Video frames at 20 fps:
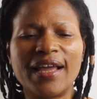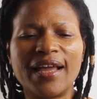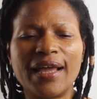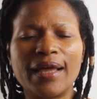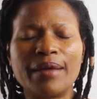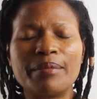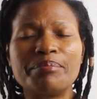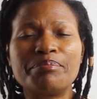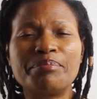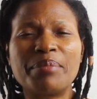
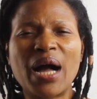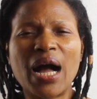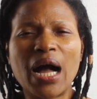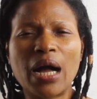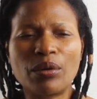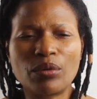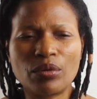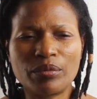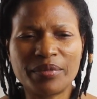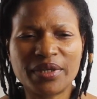
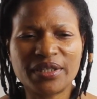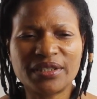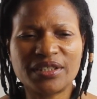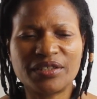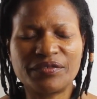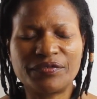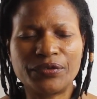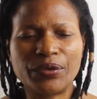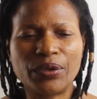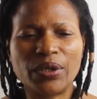empowerment,
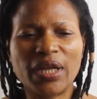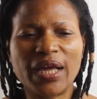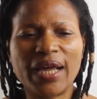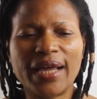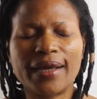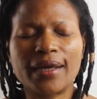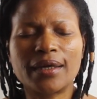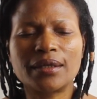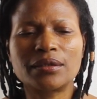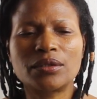if you
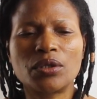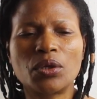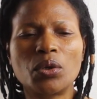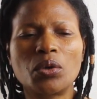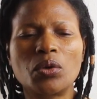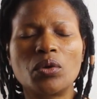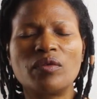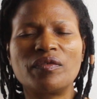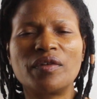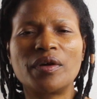like,
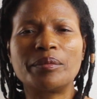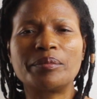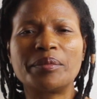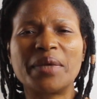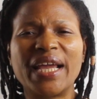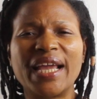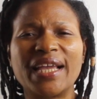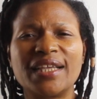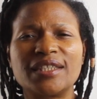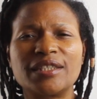talk of
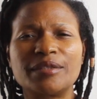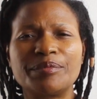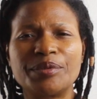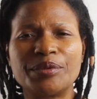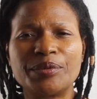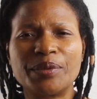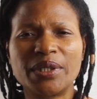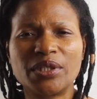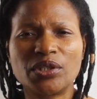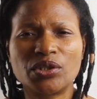
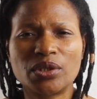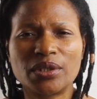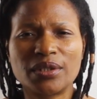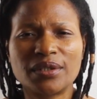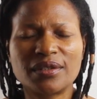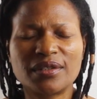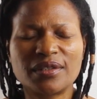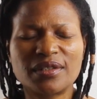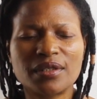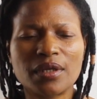
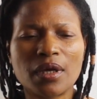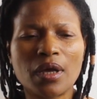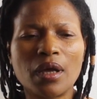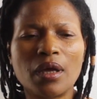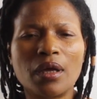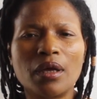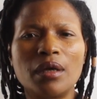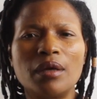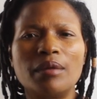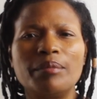inspirations.
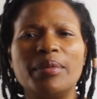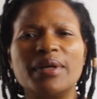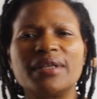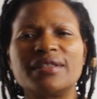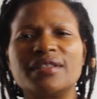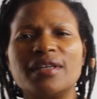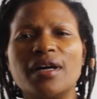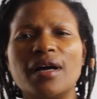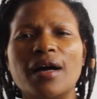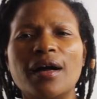
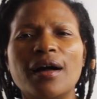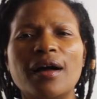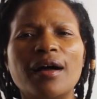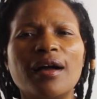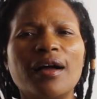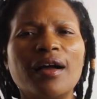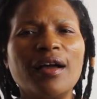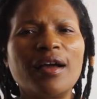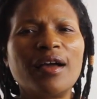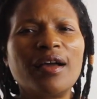But
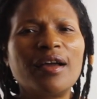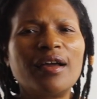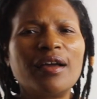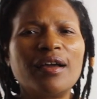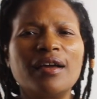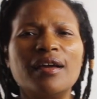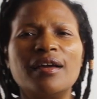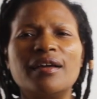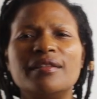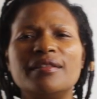
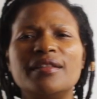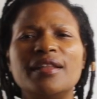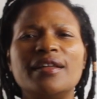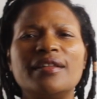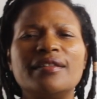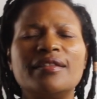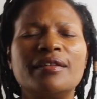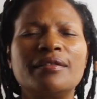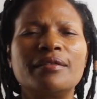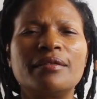
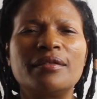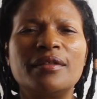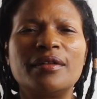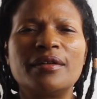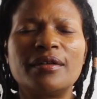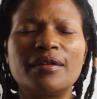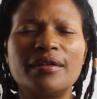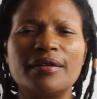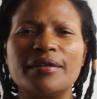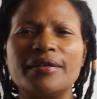
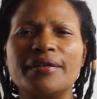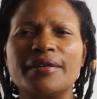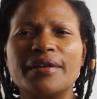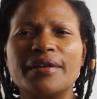the